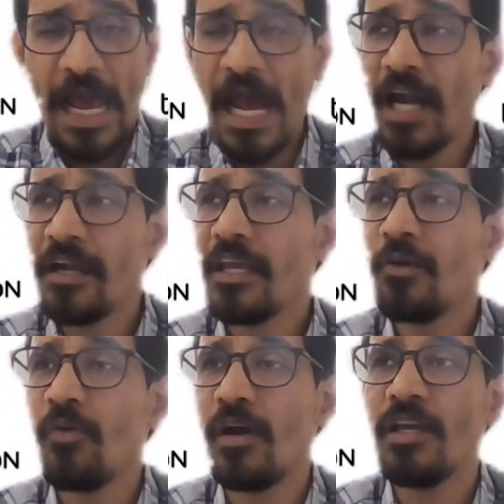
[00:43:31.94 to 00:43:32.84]
and
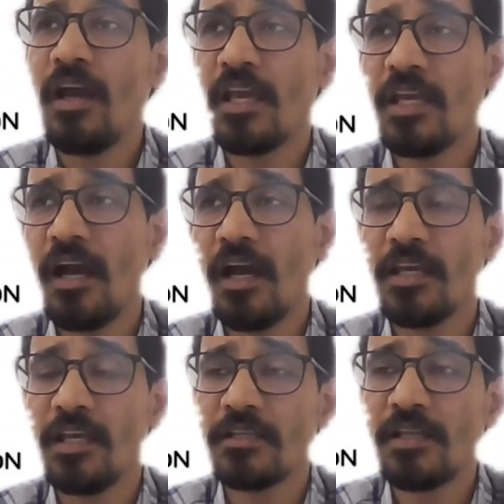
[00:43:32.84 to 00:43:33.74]
he
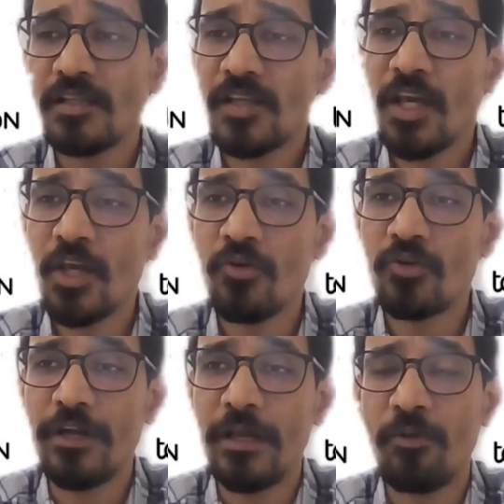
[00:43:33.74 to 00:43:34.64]
is asking you
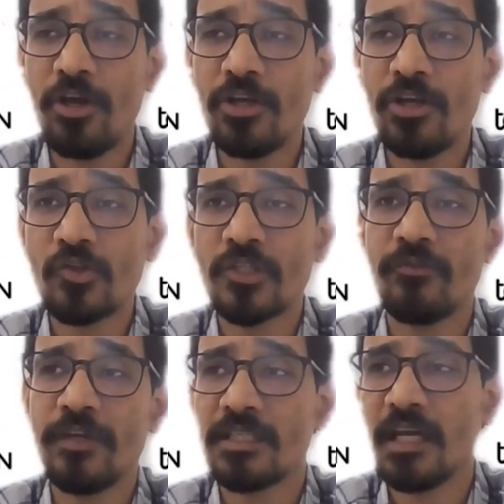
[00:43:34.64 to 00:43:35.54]
to deploy a solution
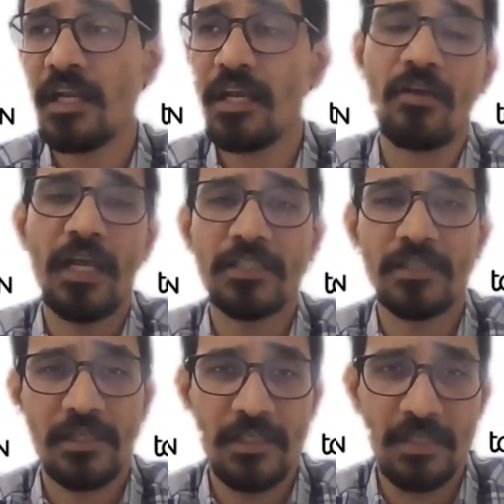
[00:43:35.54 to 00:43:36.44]
which can recognize
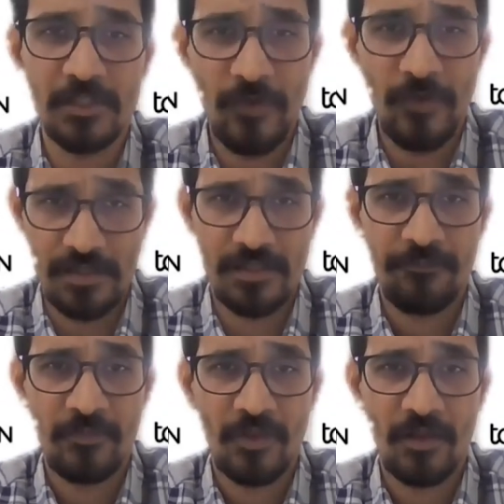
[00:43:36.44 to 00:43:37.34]
his face,
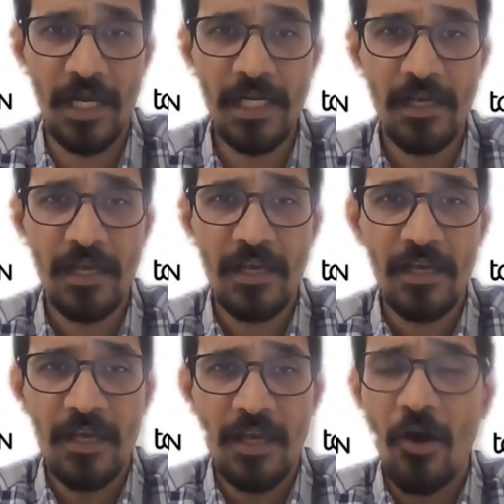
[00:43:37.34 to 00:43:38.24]
right?
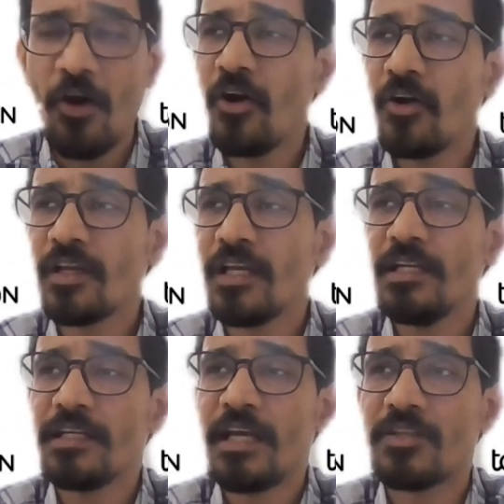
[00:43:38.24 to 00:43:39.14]
Or
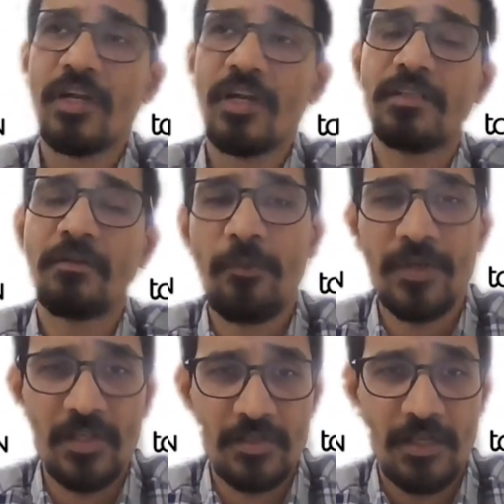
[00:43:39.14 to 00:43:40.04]
it can generate some
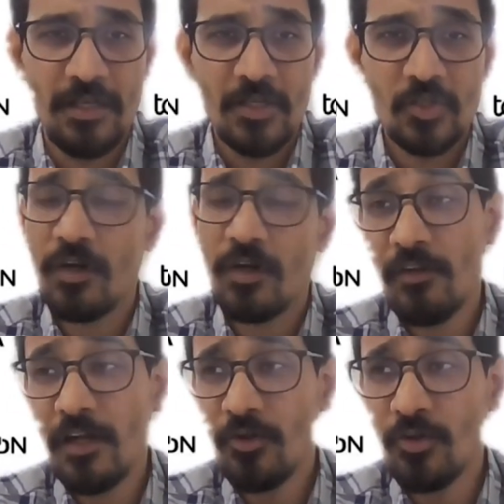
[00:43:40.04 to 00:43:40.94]
images. So
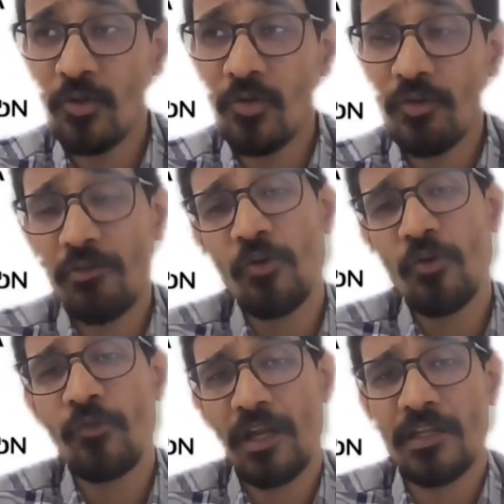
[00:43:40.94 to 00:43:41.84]
what will you do? You
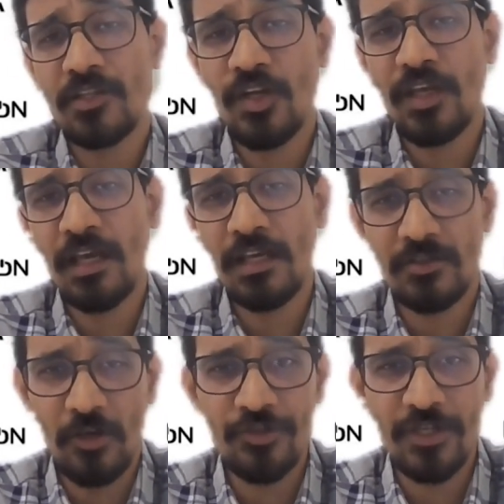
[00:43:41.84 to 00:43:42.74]
look for an Gen AI
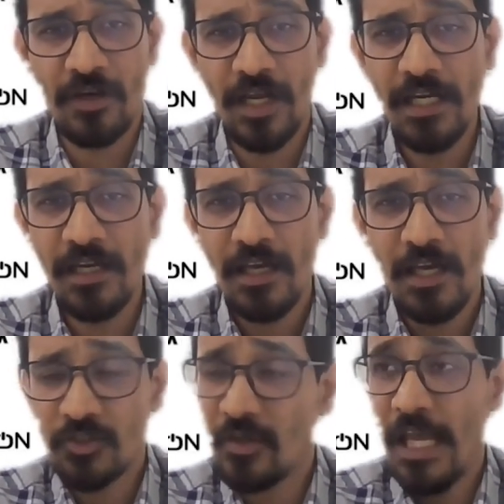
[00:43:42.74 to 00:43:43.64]
solution, right?
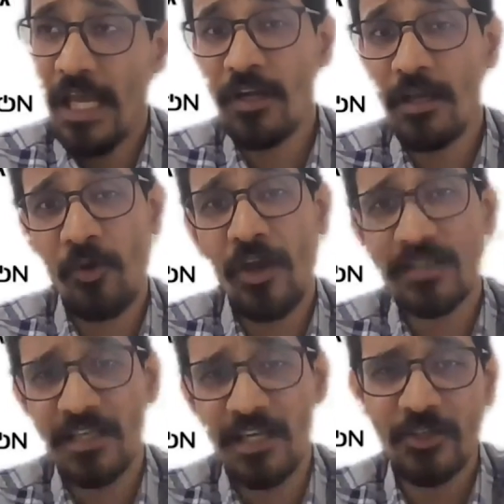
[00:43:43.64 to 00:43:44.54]
So can you deploy
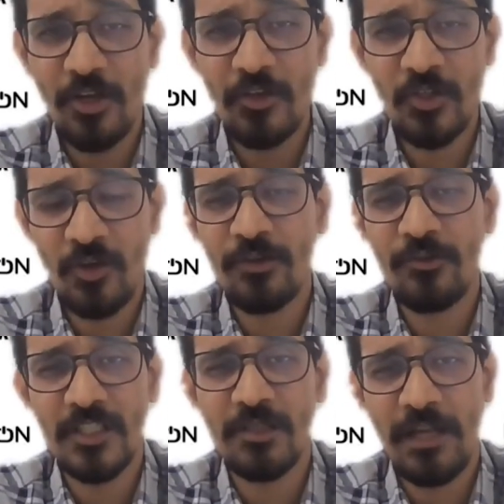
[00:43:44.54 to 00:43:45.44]
Gen AI solution on a
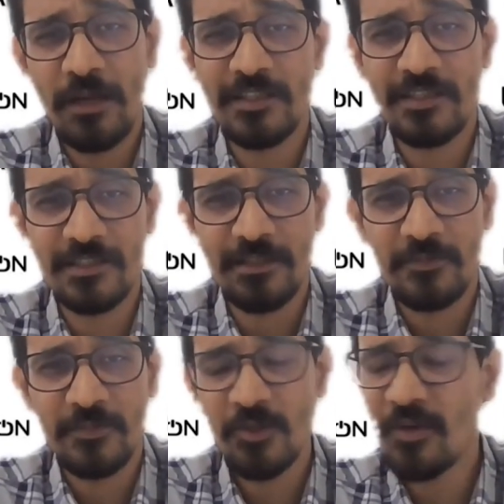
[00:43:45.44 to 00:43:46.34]
4 GB RAM
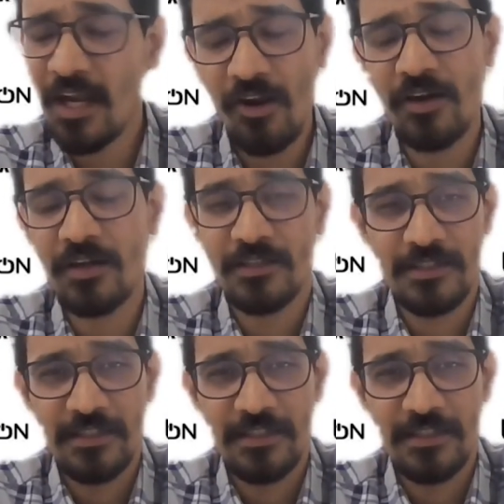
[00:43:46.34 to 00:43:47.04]
system? You cannot.